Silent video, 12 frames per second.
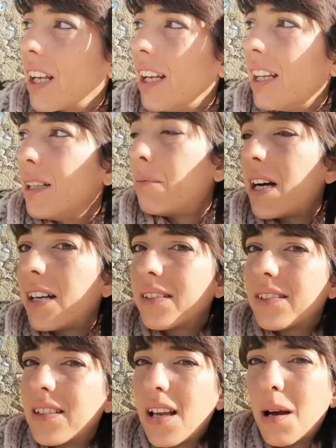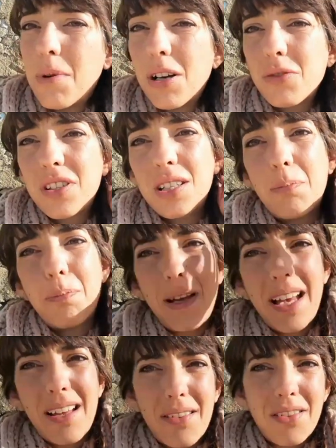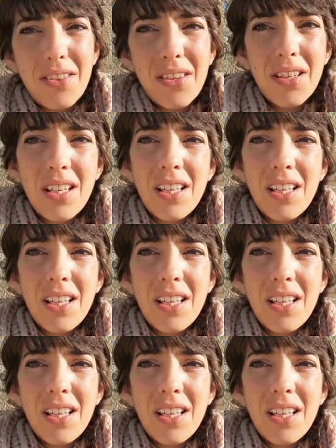and about the path